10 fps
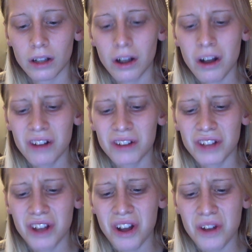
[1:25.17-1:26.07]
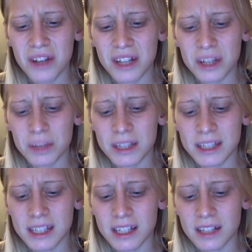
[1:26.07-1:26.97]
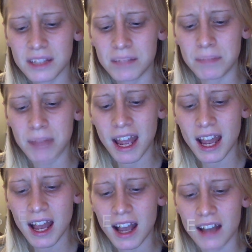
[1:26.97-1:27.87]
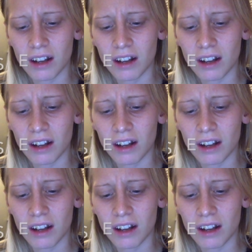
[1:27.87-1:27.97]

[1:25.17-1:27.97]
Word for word: oh no, next week's deal is bad.